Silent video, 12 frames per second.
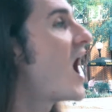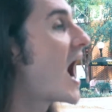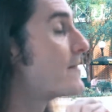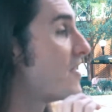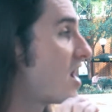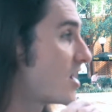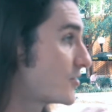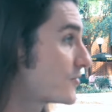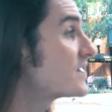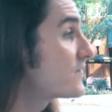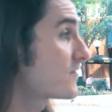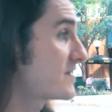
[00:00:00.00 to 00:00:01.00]
I'm
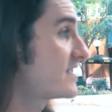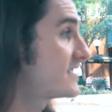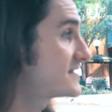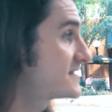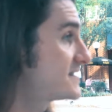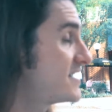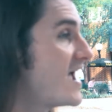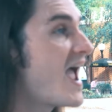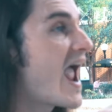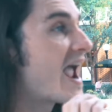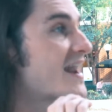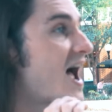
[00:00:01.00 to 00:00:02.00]
hungry for this,
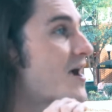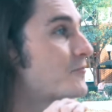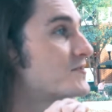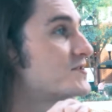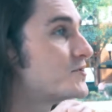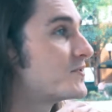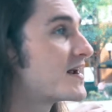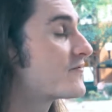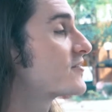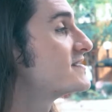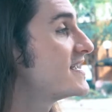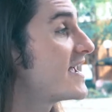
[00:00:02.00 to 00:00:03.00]
and I will do
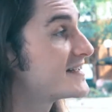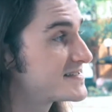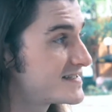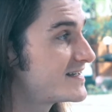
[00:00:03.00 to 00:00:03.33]
whatever it takes